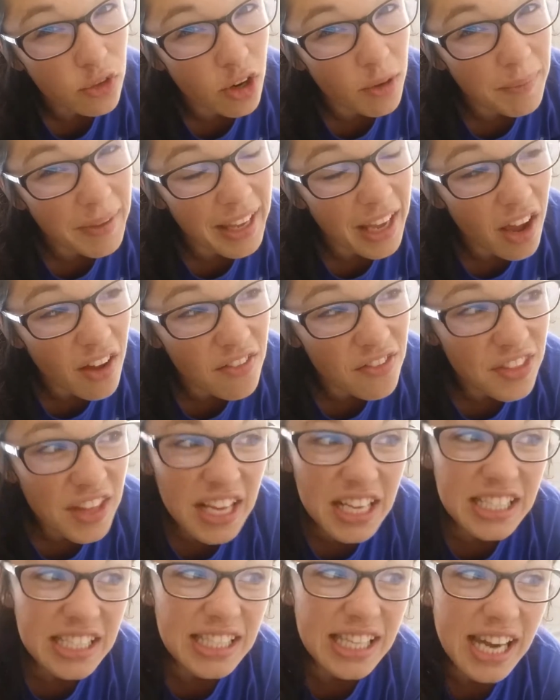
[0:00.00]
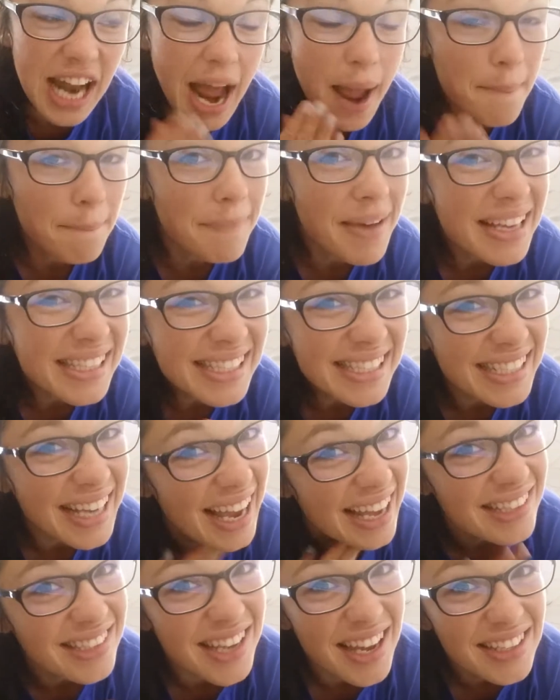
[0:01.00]
for me of things that I must
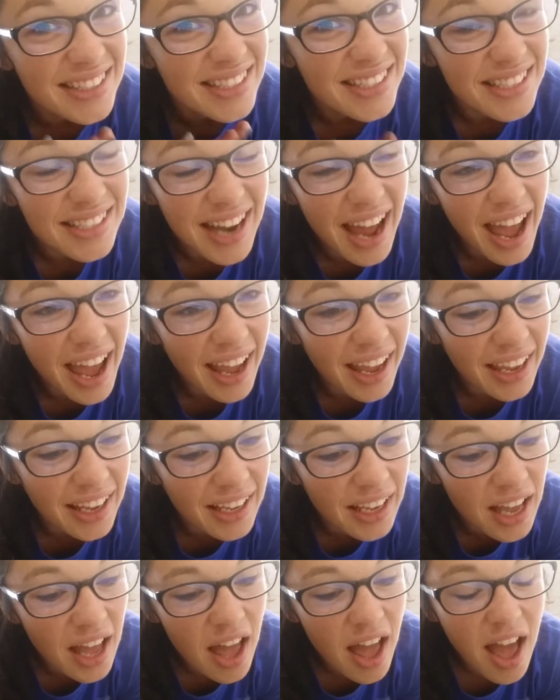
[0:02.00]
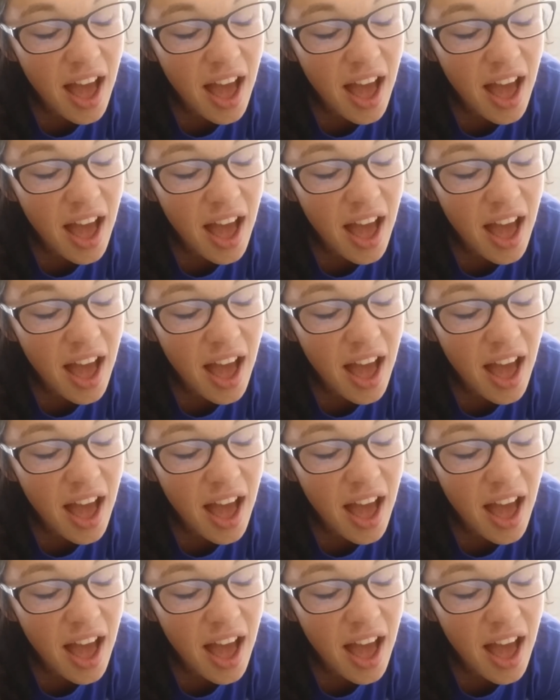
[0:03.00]
get done today.